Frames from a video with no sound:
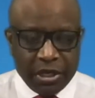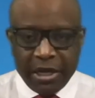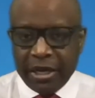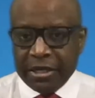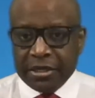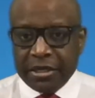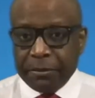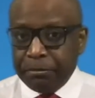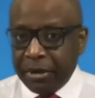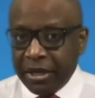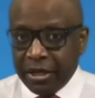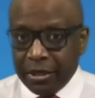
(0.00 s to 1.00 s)
and the
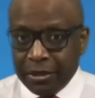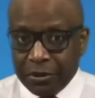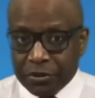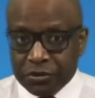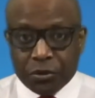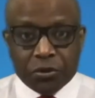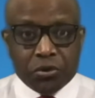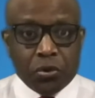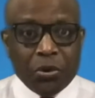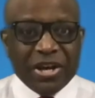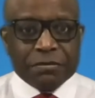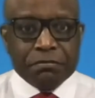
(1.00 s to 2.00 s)
buyer does not know
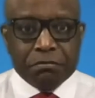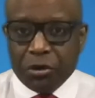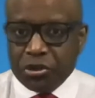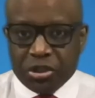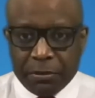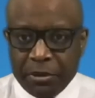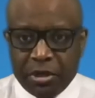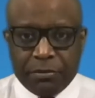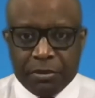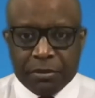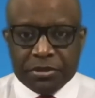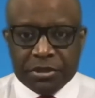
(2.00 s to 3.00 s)
as much about the
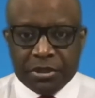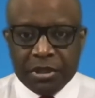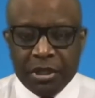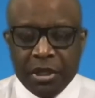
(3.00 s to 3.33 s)
property.